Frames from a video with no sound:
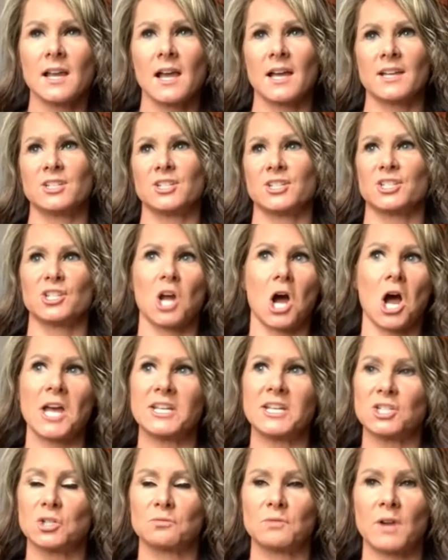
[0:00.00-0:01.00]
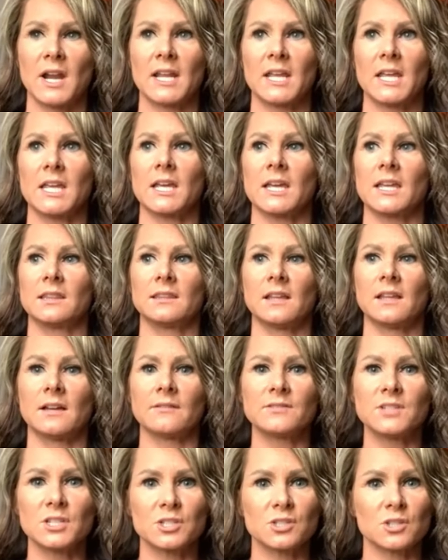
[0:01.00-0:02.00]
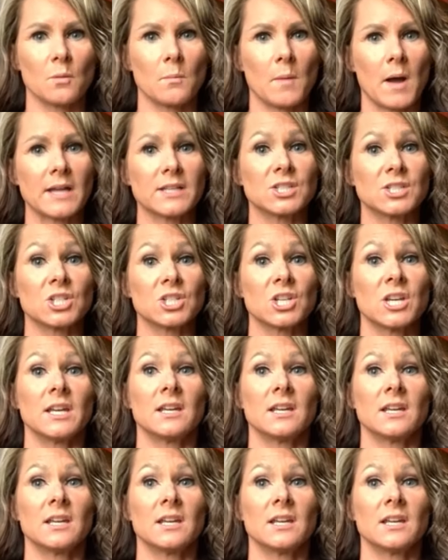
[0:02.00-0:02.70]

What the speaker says: I just got into running and loved it so much.